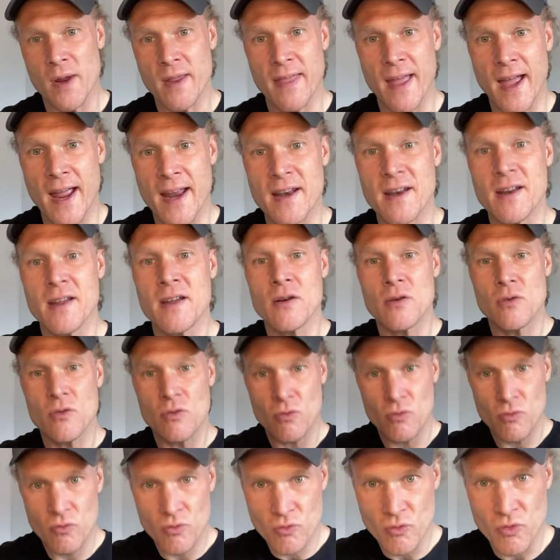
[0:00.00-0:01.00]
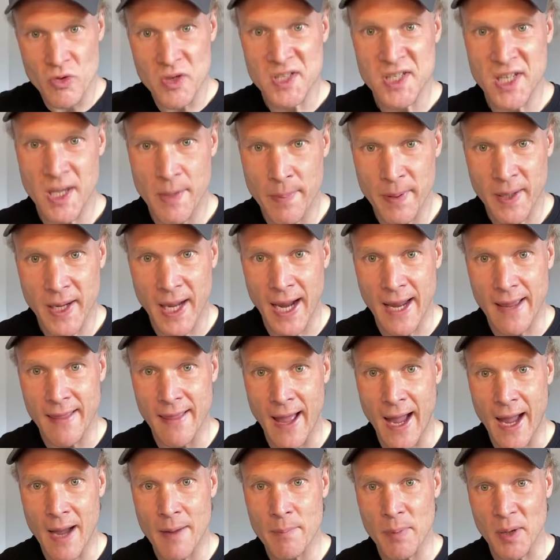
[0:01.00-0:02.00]
then reciprocate
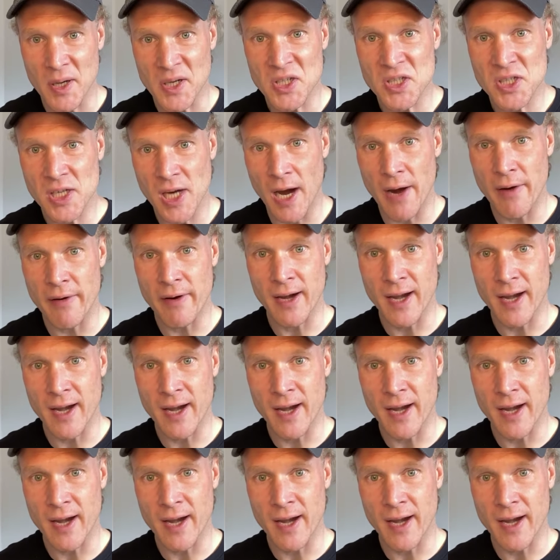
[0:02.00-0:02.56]
that by sharing